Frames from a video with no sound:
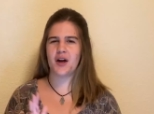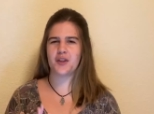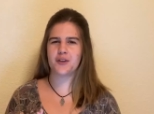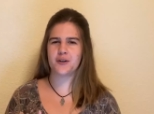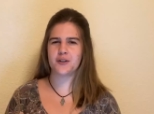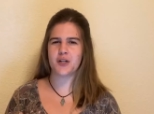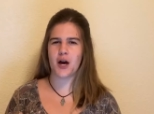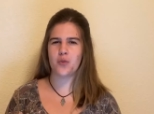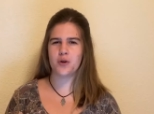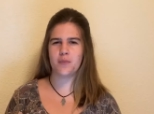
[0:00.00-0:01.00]
I thought I
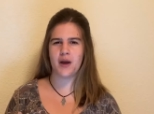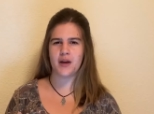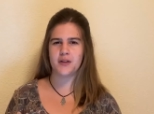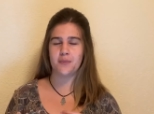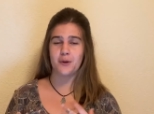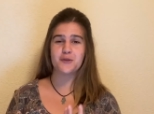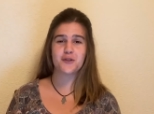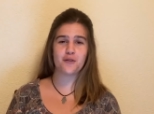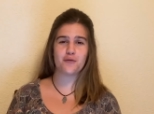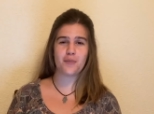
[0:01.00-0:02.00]
would make the most
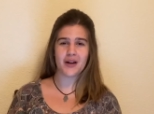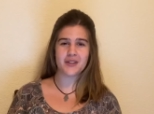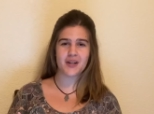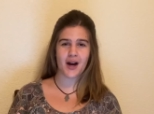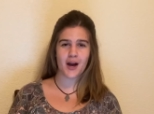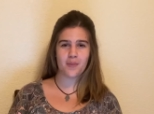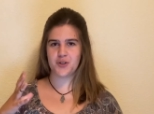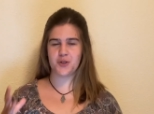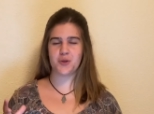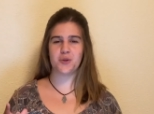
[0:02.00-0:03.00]
of my time to
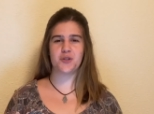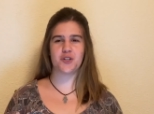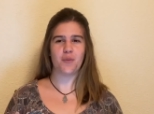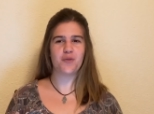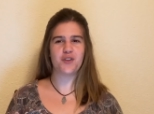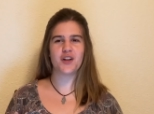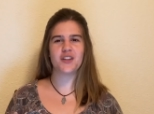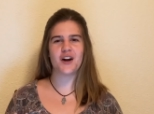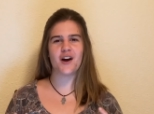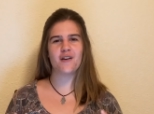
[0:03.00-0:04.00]
do something
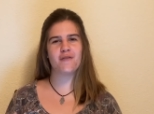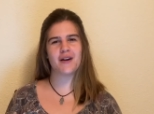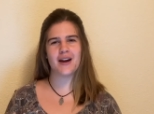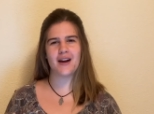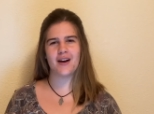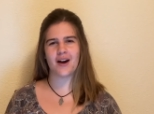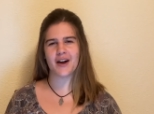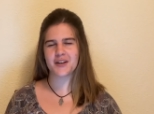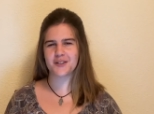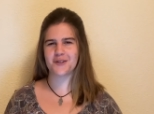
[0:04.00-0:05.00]
that I really
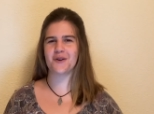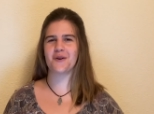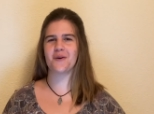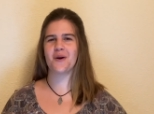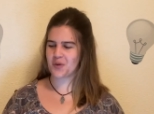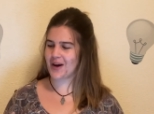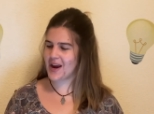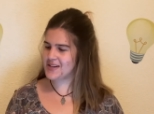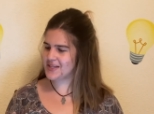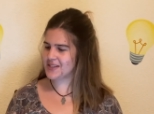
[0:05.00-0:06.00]
like. So
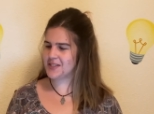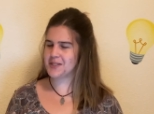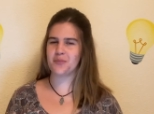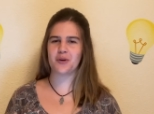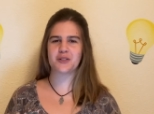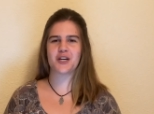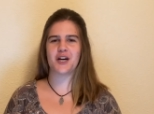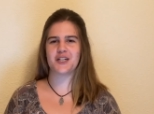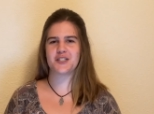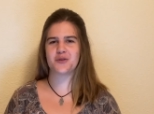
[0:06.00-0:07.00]
creating this
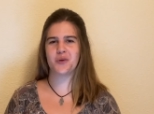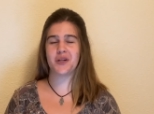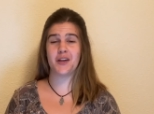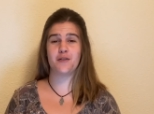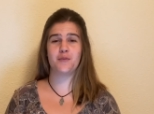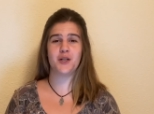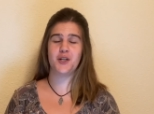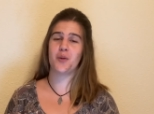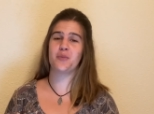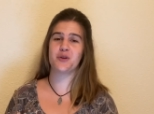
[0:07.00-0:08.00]
podcast would give me
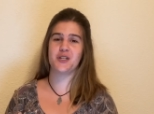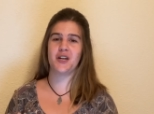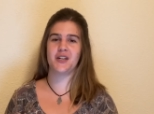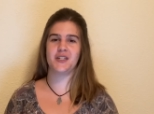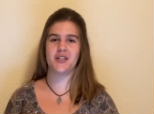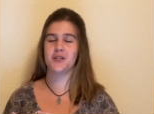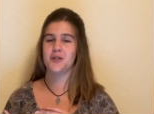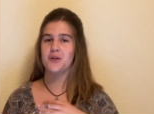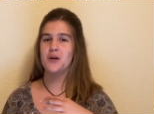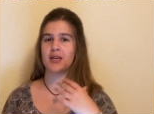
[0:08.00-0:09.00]
the opportunity
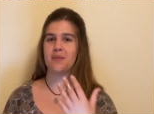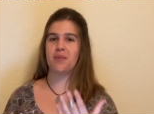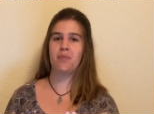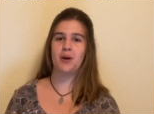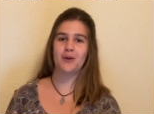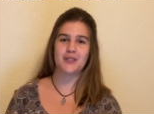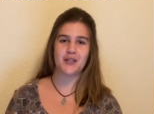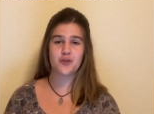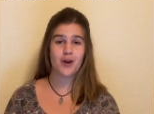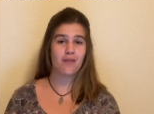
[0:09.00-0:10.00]
to keep
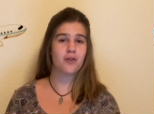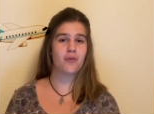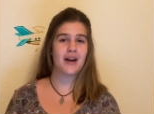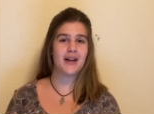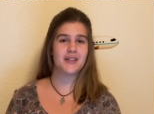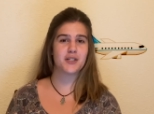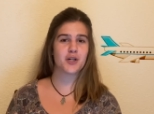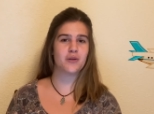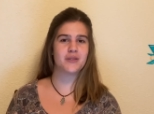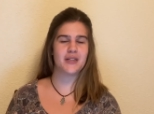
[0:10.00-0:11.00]
uploading travel related
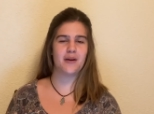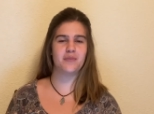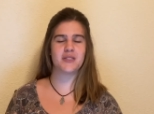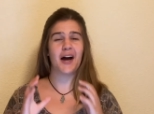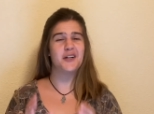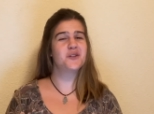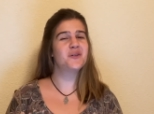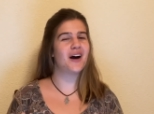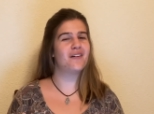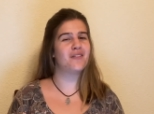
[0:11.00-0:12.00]
content. I do
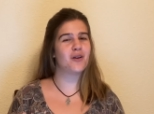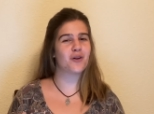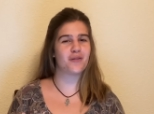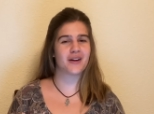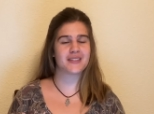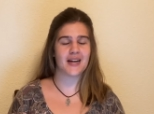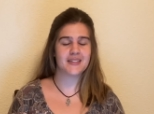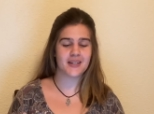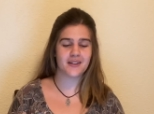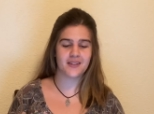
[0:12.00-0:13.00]
have a lot of
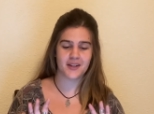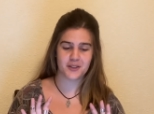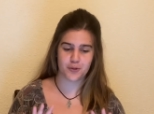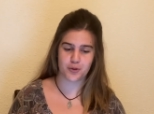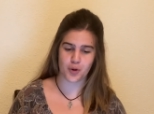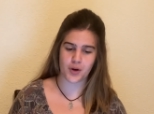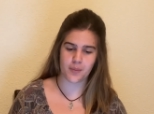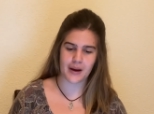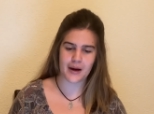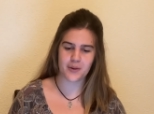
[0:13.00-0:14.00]
exciting things to talk
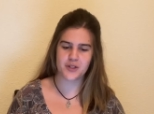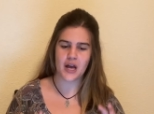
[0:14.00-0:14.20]
about